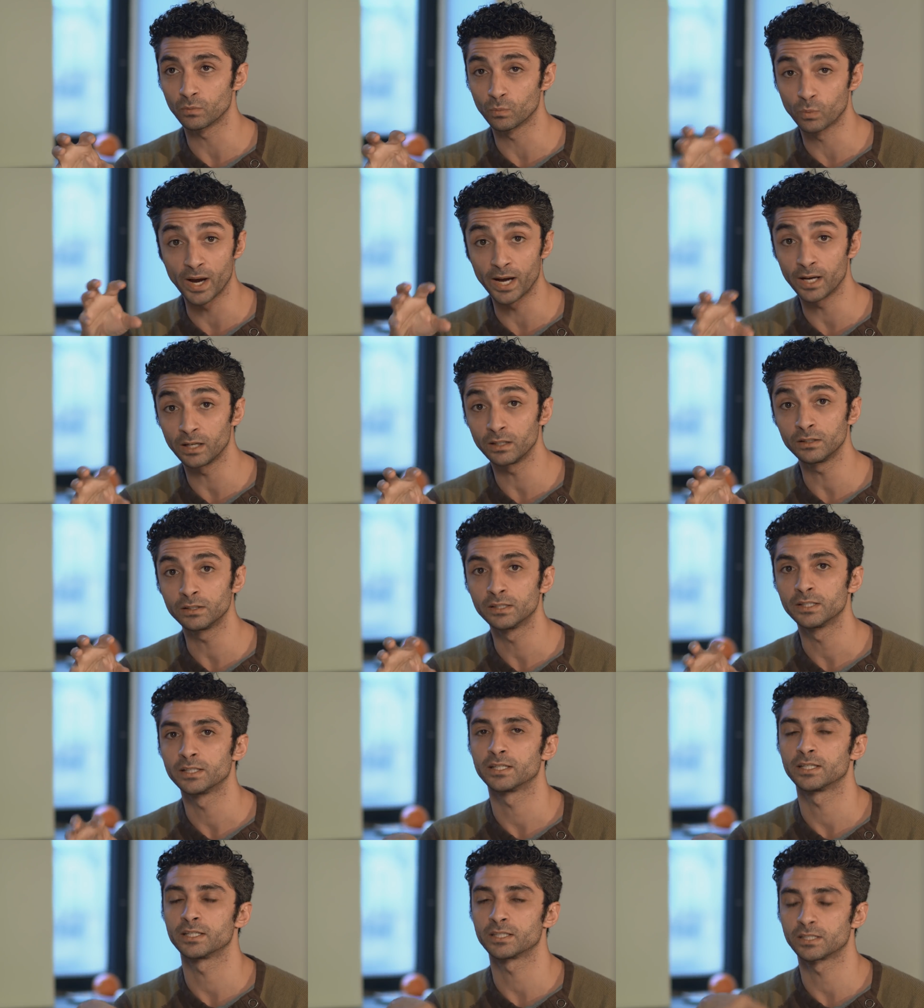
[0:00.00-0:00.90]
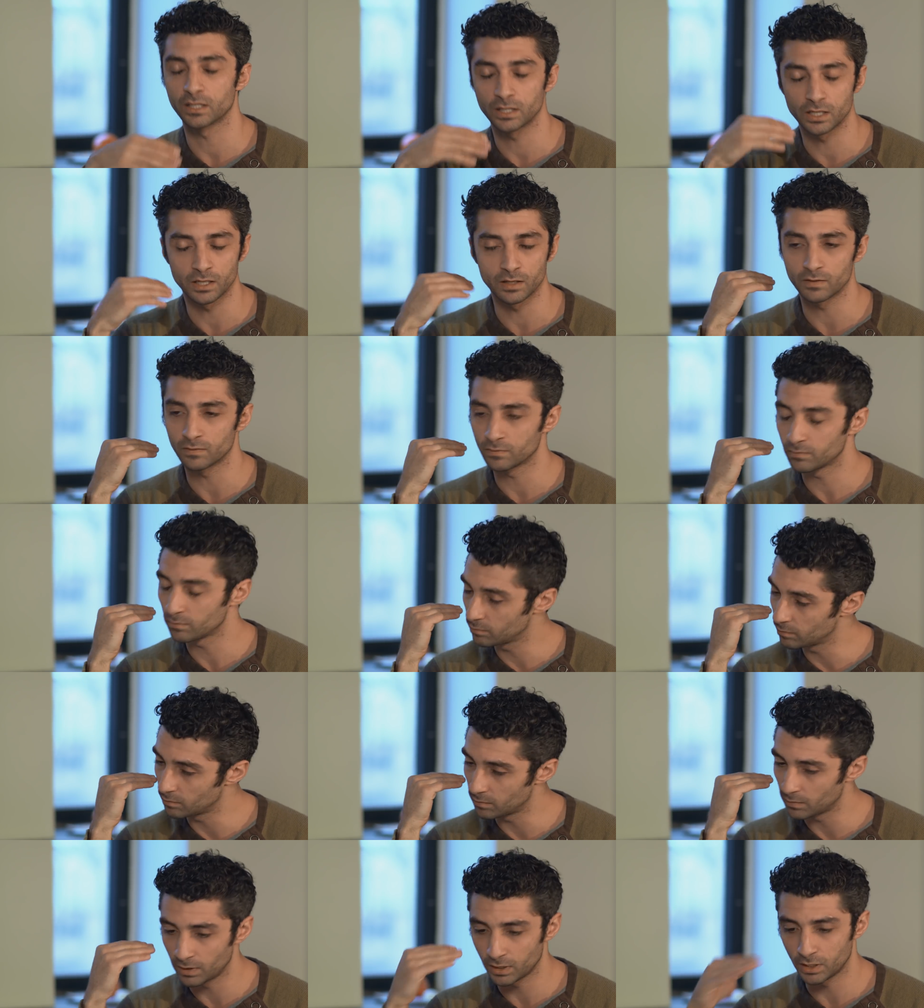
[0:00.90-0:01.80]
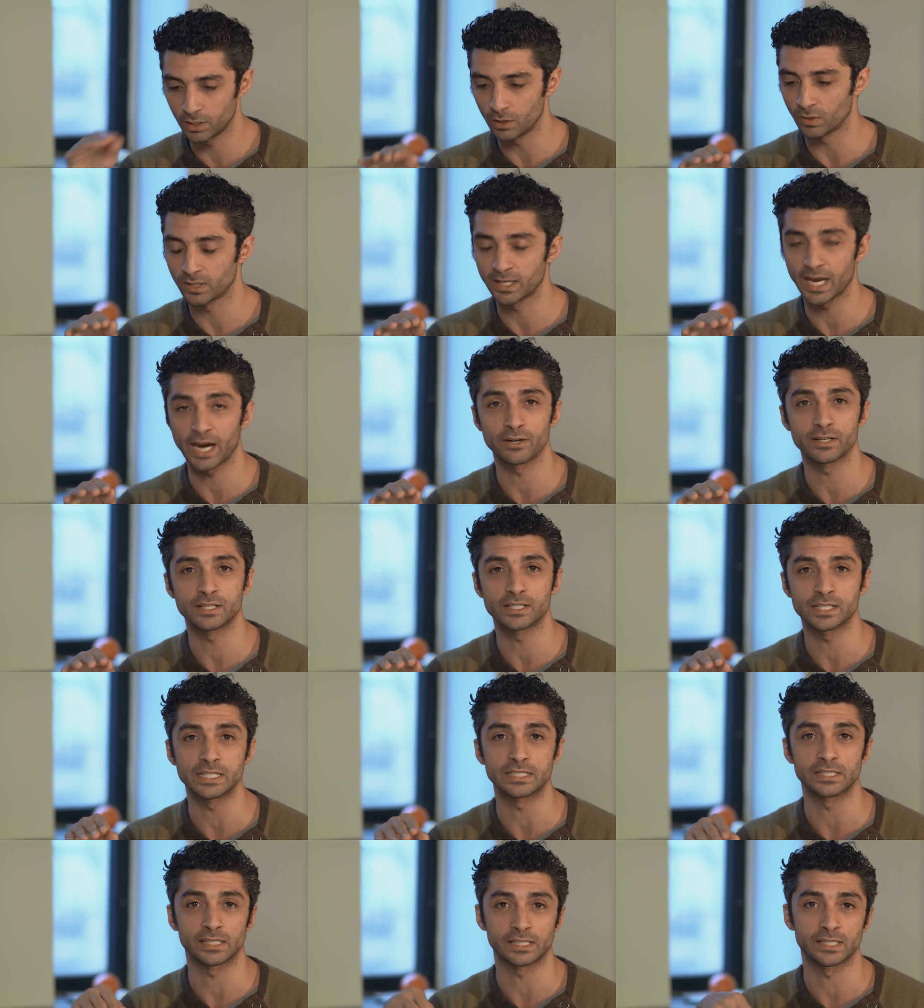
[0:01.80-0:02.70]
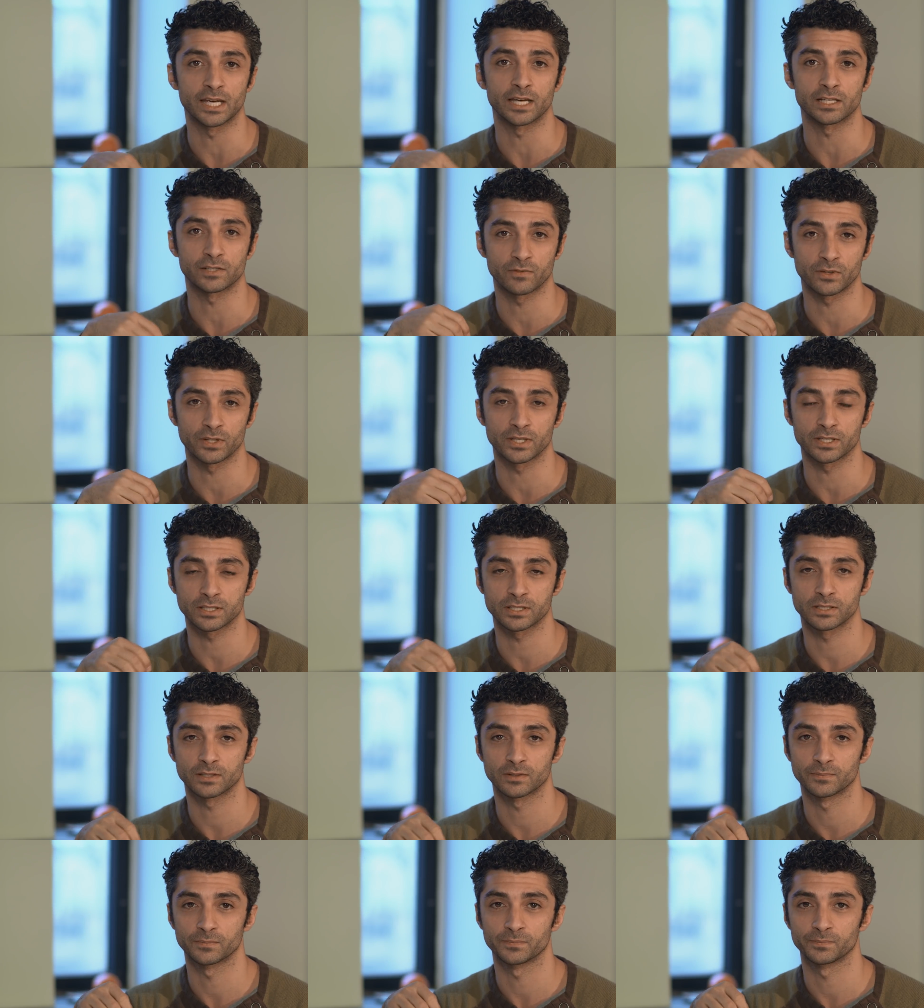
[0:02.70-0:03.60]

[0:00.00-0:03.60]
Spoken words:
well is gonna, guarantee success for this.